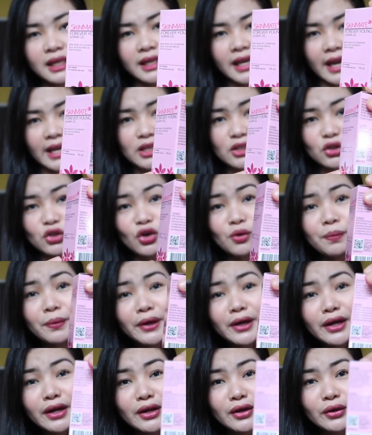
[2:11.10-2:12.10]
Yan, super
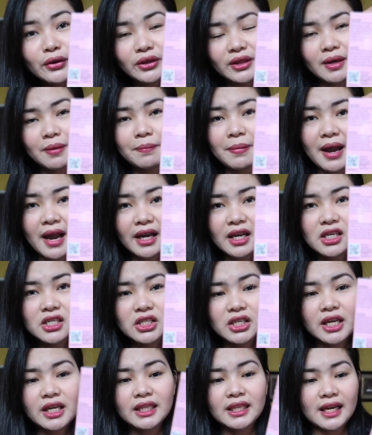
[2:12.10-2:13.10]
cute ng
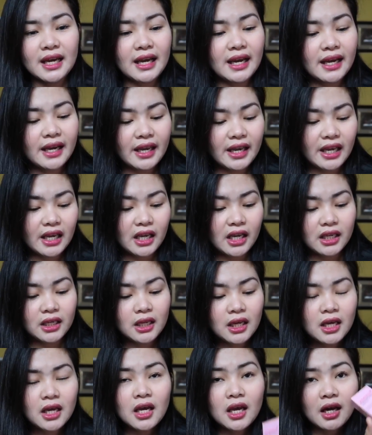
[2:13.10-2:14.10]
packaging niya and
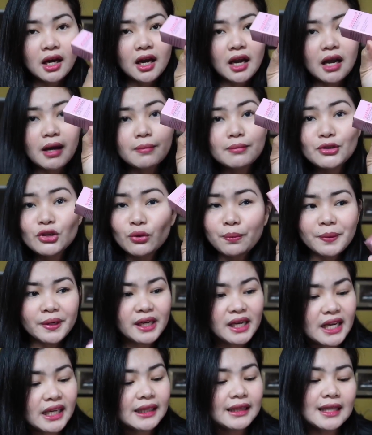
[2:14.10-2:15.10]
super
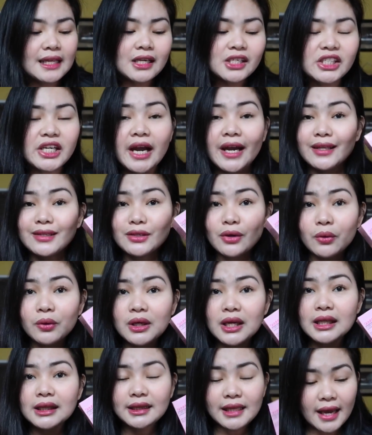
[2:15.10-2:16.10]
lit lang siya. It's
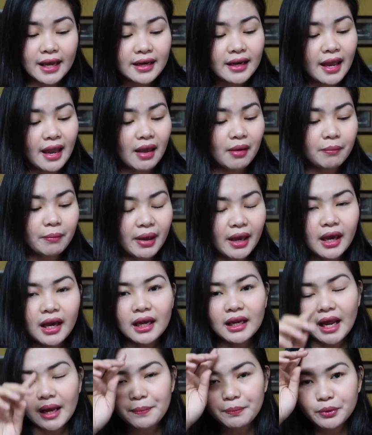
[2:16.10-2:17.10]
only 10
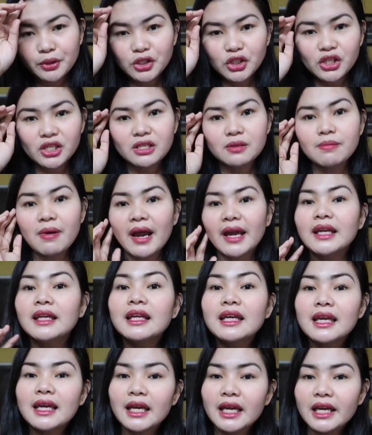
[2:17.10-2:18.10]
ml. I purchased mine
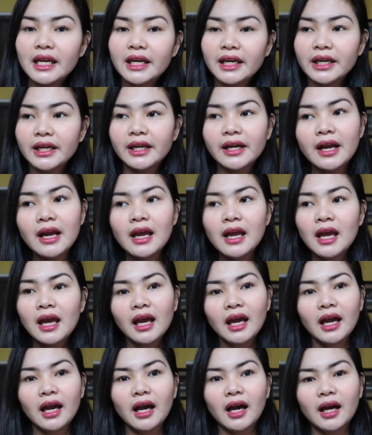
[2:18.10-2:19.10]
here.
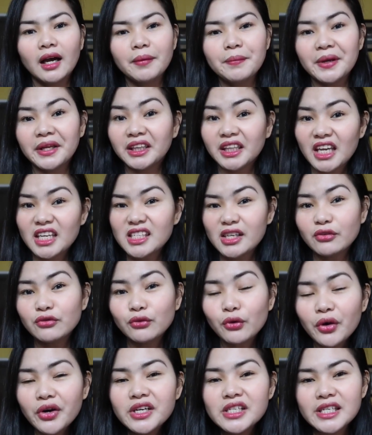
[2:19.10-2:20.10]
It is, of
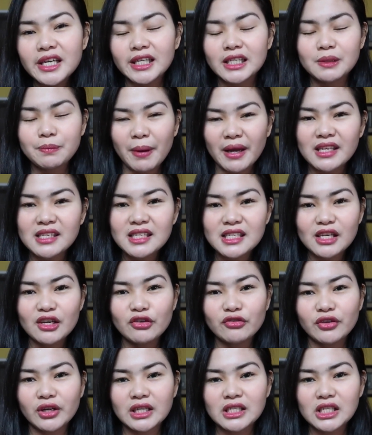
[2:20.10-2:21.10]
course,
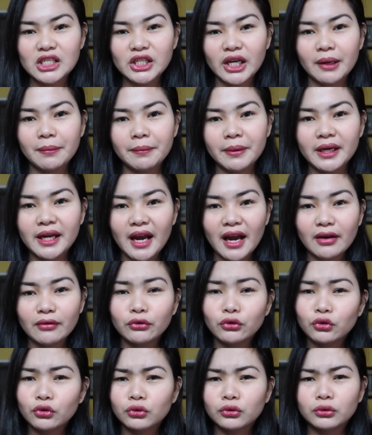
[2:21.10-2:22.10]
expensive kasi syempre they
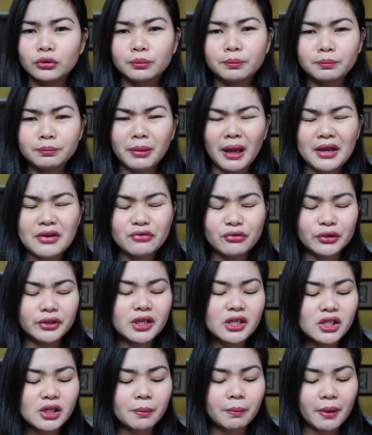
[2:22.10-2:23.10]
have to pay for
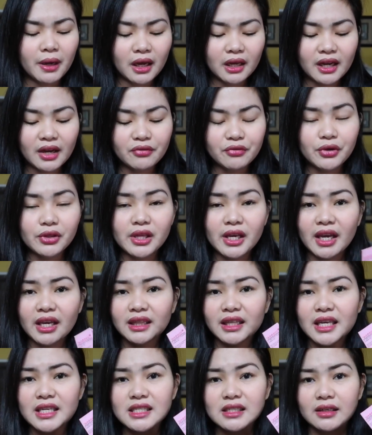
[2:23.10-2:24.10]
the shipping and everything.
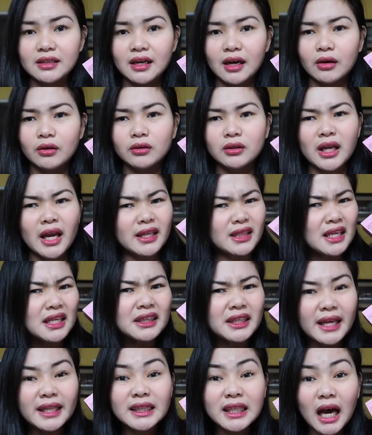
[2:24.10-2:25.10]
It is around, I
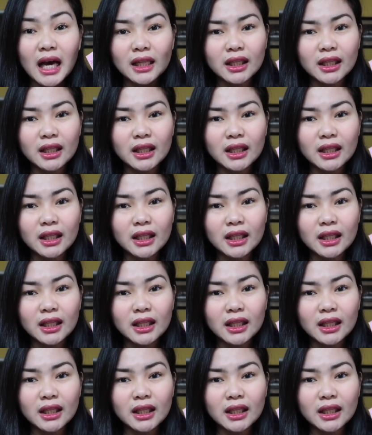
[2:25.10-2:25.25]
think, $10.